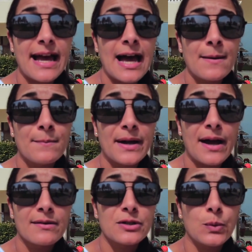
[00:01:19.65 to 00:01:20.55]

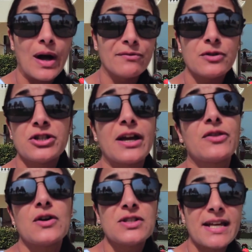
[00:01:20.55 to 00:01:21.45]
but you'll have to
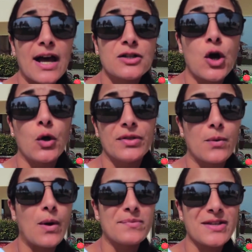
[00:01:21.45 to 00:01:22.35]
check those out on
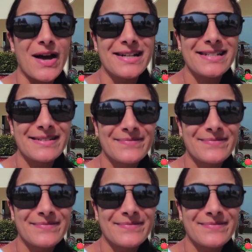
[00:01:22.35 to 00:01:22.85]
their website.